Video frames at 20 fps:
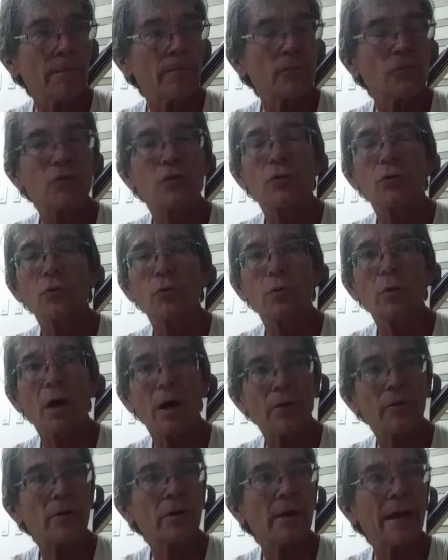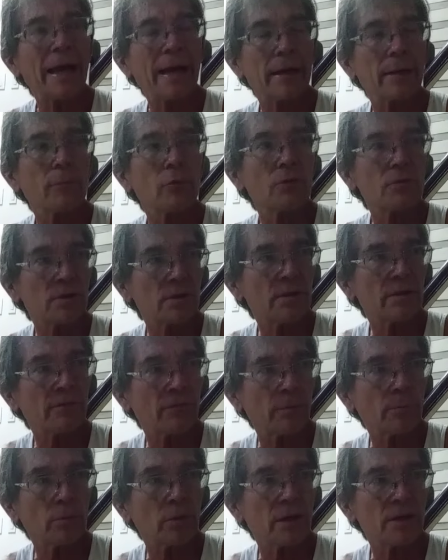to other animals in
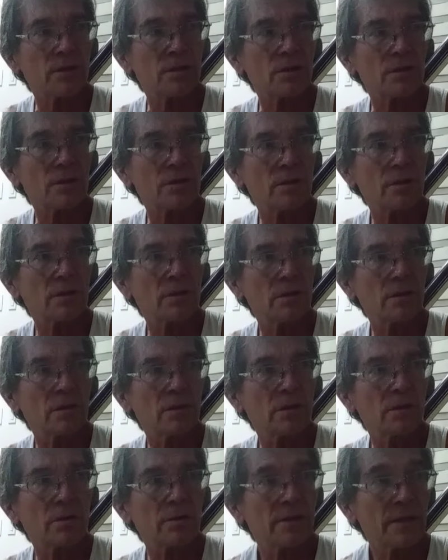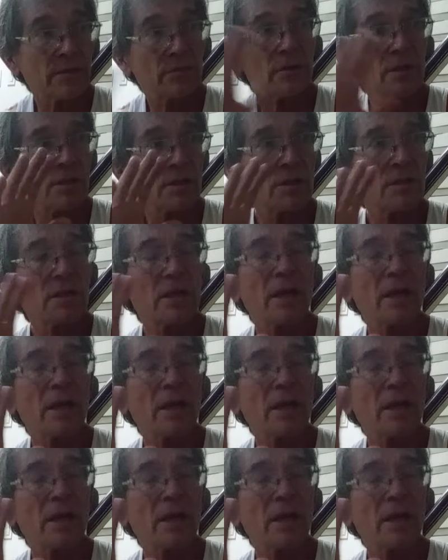different places. This is the